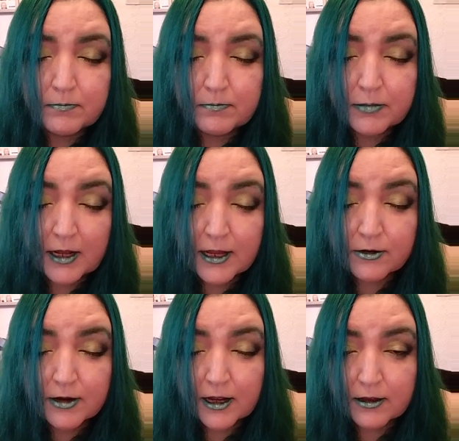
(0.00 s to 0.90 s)
bladder
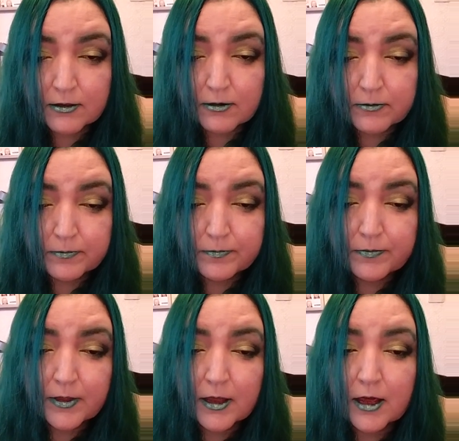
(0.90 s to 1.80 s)
cancer,
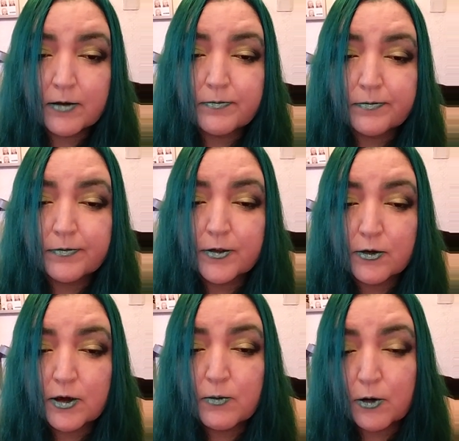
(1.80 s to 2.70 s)
so
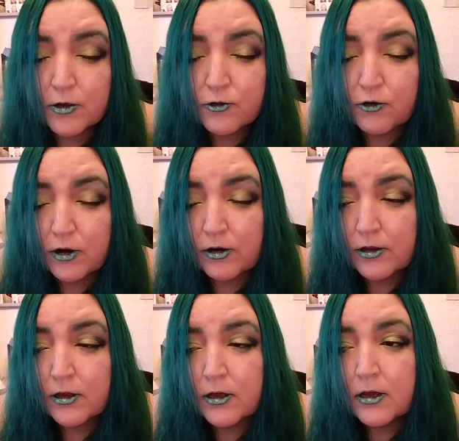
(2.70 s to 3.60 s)
he was struggling.
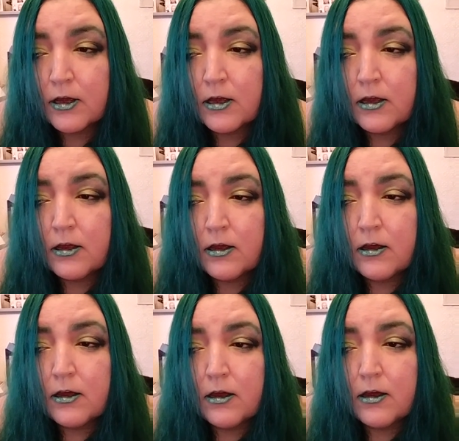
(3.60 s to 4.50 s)

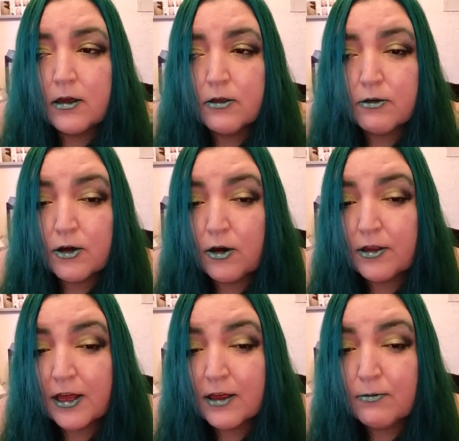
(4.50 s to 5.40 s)
So he got
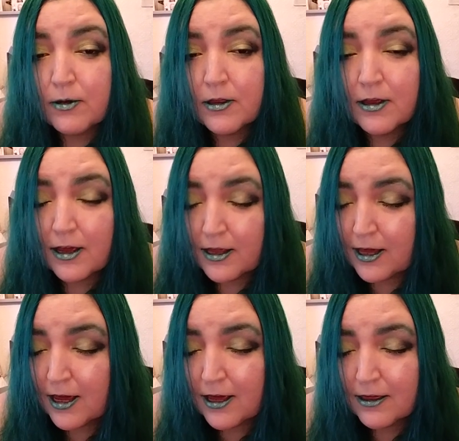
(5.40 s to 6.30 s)
this one, and
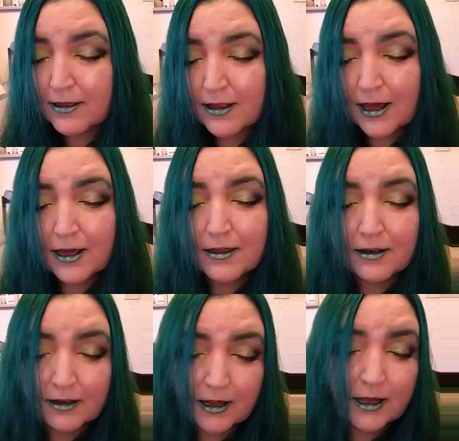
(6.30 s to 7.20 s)
yeah, it's nice and
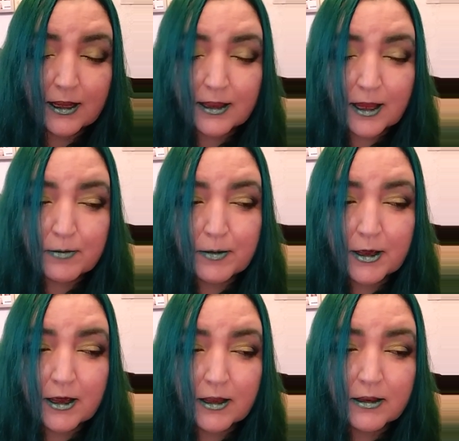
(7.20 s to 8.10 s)
light and nippy.
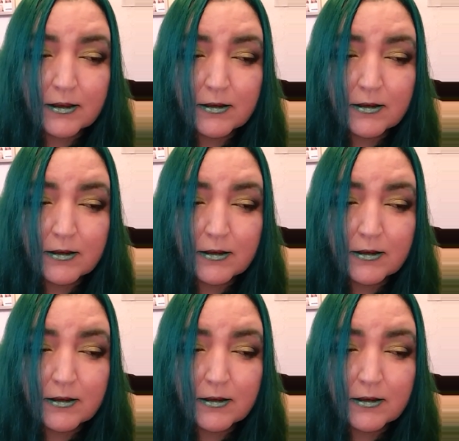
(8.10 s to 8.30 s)
And